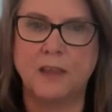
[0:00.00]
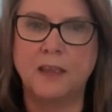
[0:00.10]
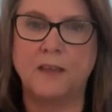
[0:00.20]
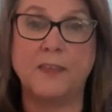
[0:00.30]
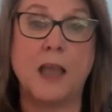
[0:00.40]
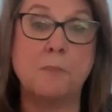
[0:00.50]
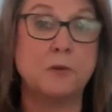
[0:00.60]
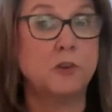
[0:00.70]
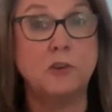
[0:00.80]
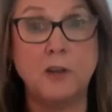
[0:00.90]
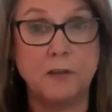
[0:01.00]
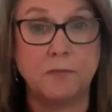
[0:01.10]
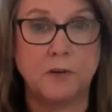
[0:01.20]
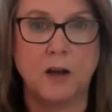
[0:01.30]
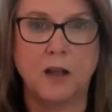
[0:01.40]
And the opportunity
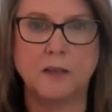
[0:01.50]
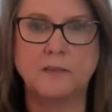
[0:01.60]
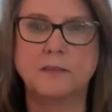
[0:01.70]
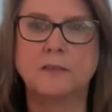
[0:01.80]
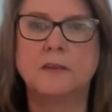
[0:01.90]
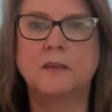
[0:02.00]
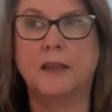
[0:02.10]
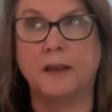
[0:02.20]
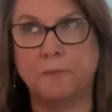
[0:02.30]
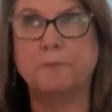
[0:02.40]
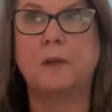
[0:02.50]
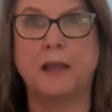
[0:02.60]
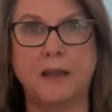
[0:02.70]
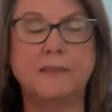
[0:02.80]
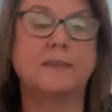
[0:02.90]
for us, and by
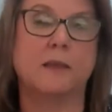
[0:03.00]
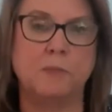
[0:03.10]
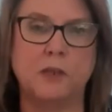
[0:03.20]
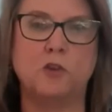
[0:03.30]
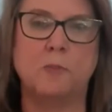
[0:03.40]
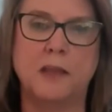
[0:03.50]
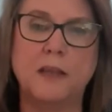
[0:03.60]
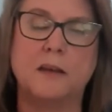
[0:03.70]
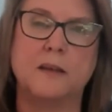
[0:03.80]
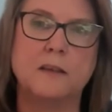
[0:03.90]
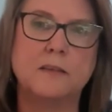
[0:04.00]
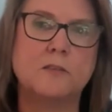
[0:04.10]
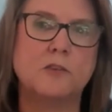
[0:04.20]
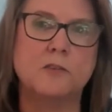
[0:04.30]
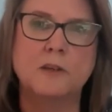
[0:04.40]
us I mean humanity, is
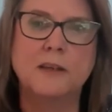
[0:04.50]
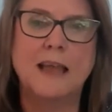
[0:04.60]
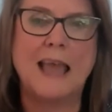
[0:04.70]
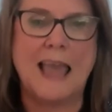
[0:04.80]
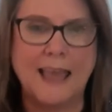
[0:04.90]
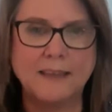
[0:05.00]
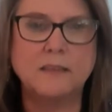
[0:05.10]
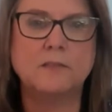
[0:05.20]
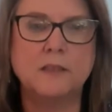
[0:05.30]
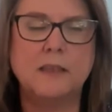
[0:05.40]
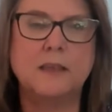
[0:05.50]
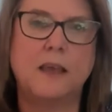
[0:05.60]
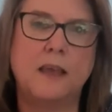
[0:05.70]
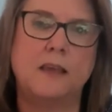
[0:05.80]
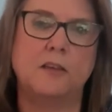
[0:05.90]
to actively
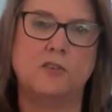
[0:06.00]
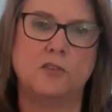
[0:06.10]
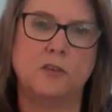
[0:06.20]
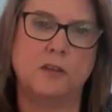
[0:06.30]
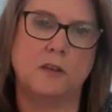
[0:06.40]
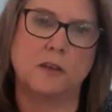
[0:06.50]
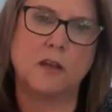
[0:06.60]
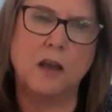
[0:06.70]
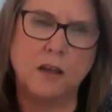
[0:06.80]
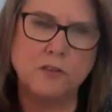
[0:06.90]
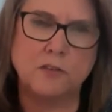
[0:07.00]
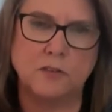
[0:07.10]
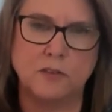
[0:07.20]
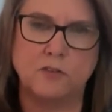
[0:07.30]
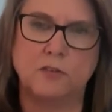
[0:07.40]
engage in a
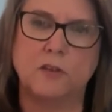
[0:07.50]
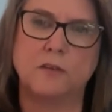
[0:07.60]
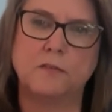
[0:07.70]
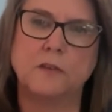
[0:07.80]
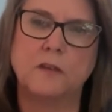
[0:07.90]
consciousness shift